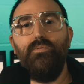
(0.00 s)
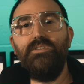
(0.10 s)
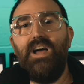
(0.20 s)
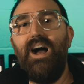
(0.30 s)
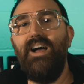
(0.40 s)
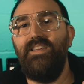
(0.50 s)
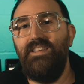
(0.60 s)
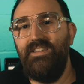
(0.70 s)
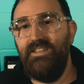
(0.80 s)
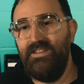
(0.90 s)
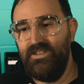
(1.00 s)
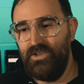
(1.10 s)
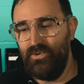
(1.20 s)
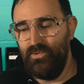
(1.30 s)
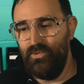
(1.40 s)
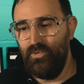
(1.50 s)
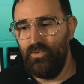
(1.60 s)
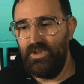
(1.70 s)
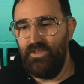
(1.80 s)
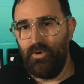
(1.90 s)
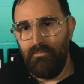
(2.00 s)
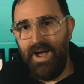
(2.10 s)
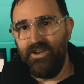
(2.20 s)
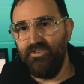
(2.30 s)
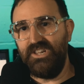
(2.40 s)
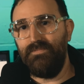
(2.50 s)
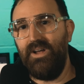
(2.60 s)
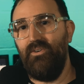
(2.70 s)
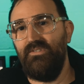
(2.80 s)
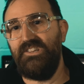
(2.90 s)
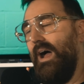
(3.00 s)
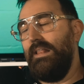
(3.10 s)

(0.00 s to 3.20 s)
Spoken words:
tie into either minor spells.